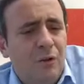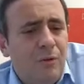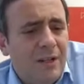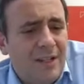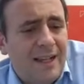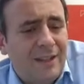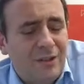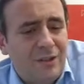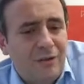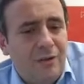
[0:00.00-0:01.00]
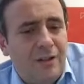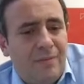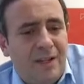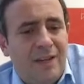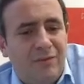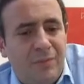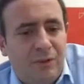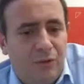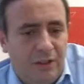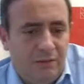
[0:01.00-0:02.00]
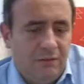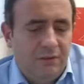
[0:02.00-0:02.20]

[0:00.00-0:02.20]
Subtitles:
Who exactly is going to do that on behalf of Bitcoin?